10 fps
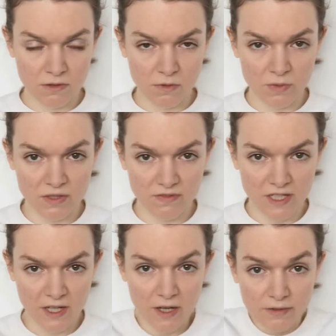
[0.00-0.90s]
On with the
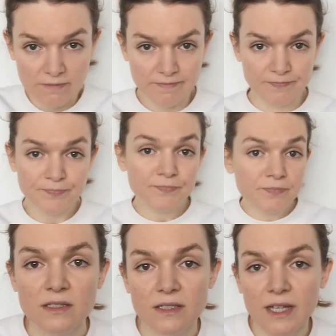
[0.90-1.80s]
video.
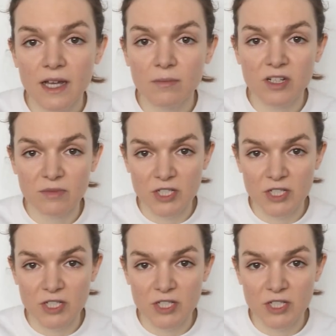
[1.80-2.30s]
Today I'm going to